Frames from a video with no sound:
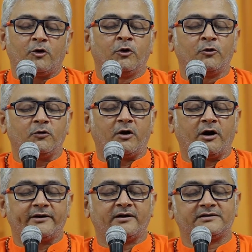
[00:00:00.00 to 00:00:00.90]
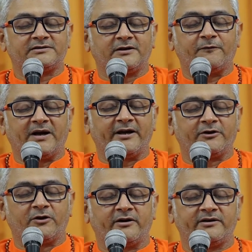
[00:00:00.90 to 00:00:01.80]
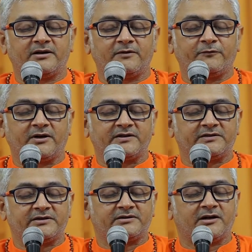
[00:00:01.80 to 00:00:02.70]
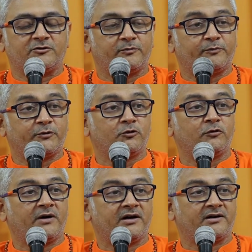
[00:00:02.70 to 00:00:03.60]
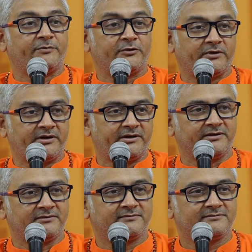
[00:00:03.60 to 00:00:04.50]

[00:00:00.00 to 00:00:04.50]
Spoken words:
Who orders the fire ordeal for Sita to prove her purity?